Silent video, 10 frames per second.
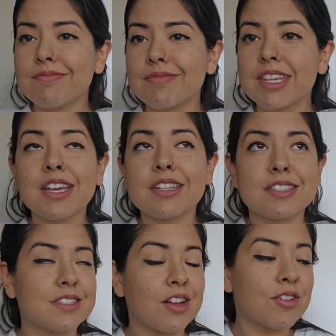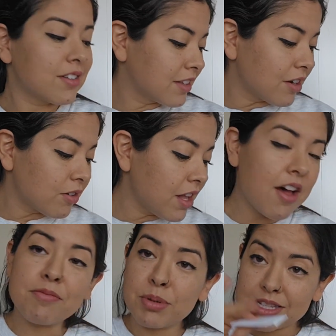kids, they're
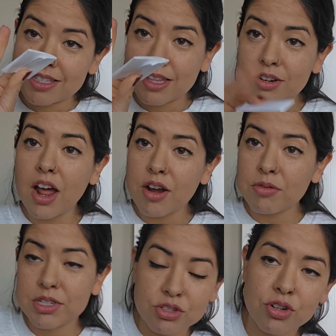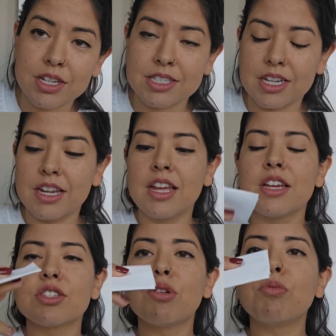loved, but they're not always trusted.
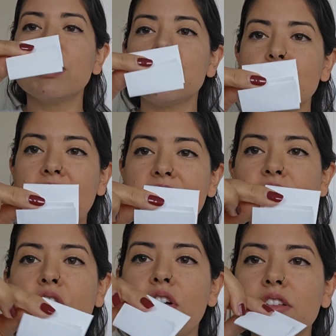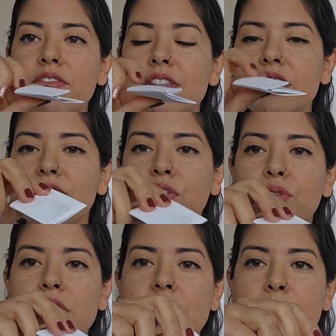So once you have all of these
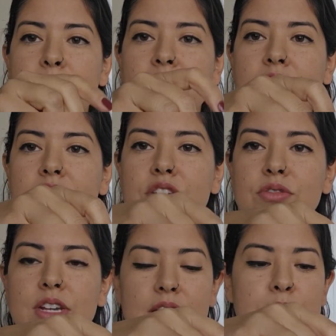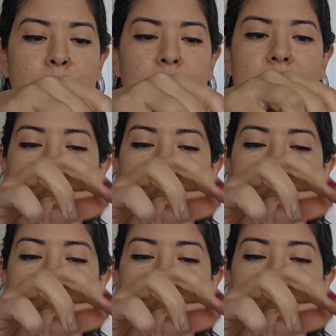folded up, you can put it